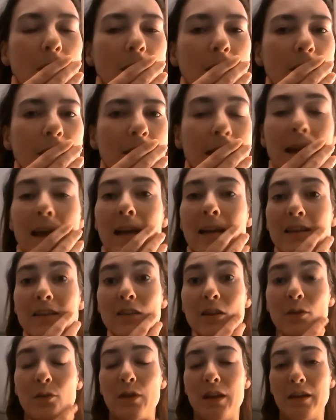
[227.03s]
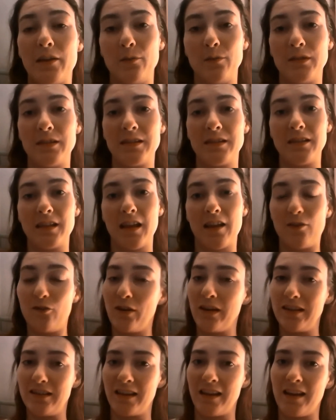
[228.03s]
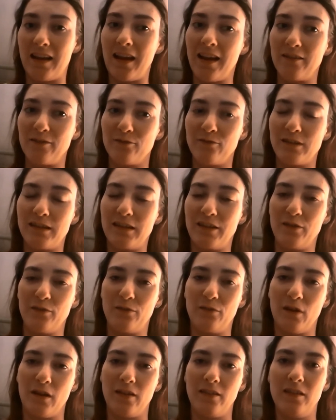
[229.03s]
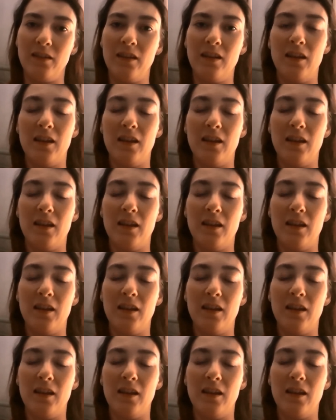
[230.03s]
Yeah, so it was a great day. I had really good fun.